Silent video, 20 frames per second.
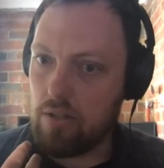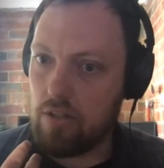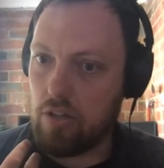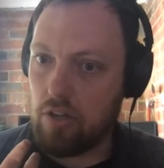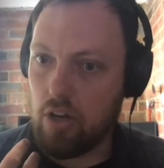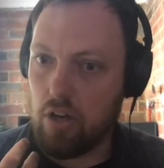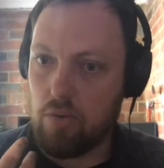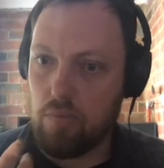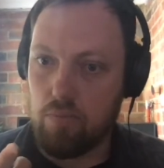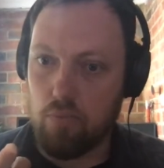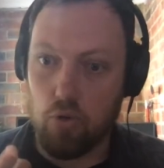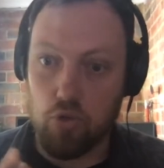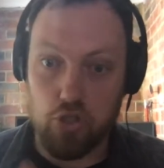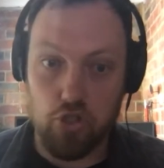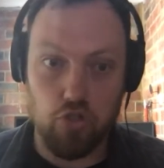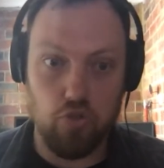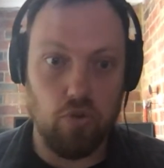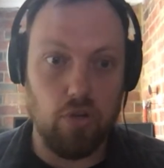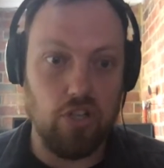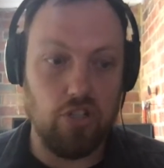you know, more
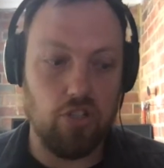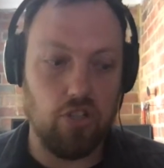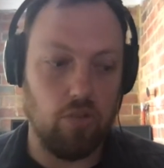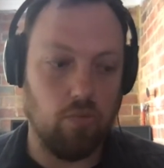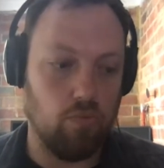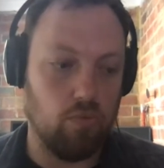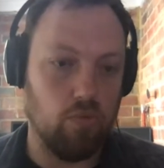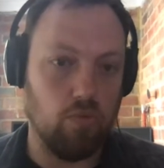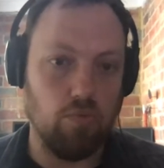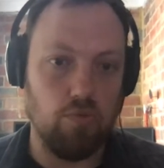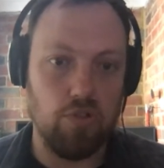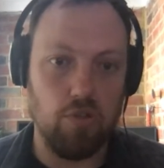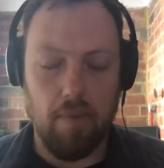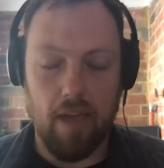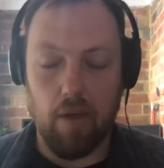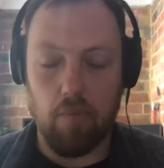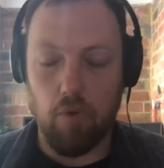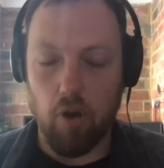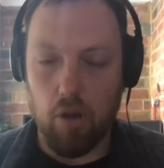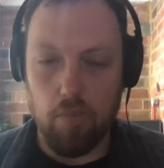stringent rules
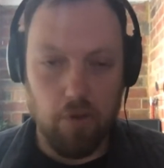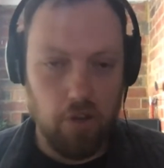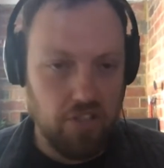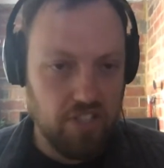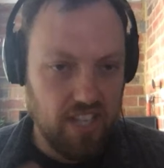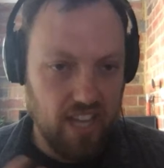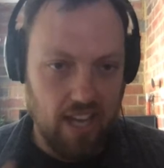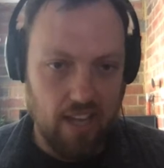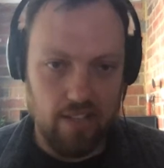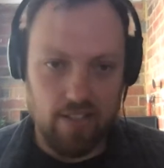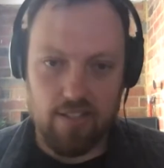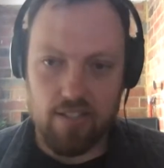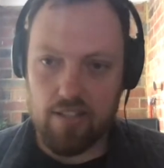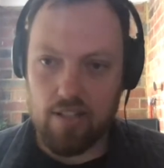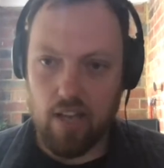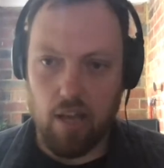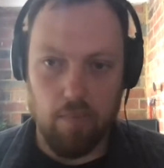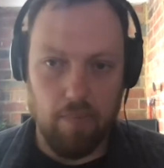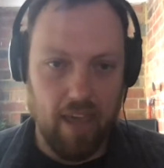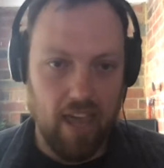about
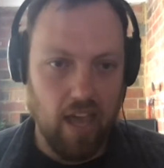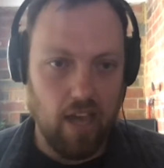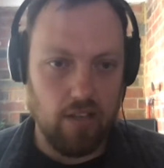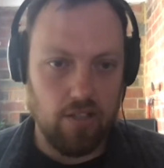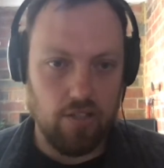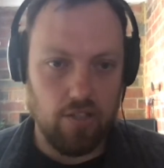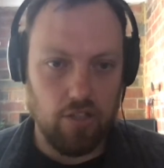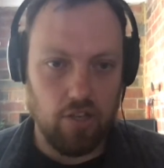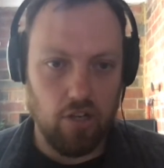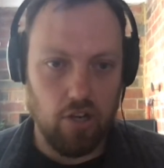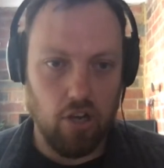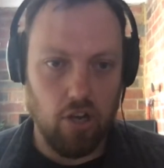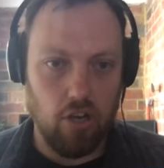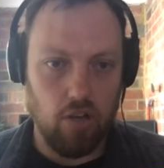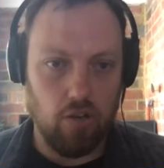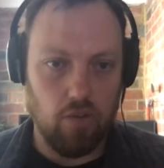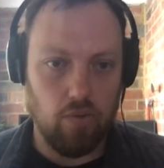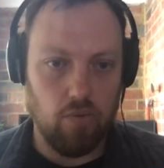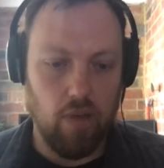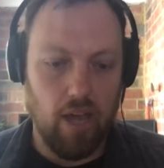robo-debt, about, you
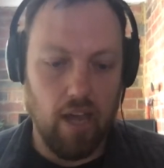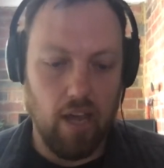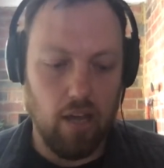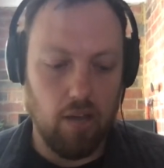know,